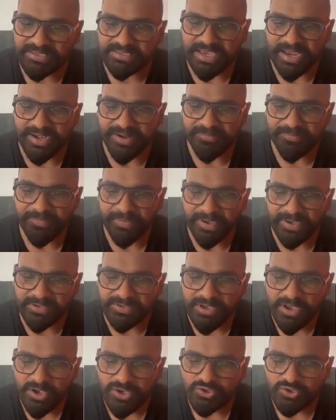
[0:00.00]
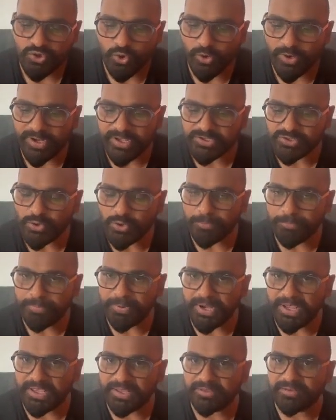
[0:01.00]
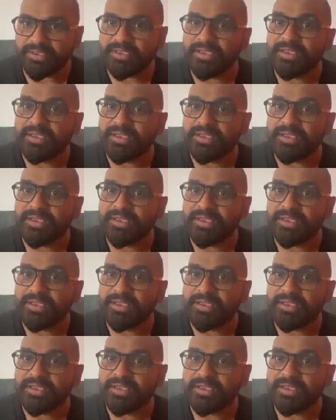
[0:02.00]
side effects, shortness of breath,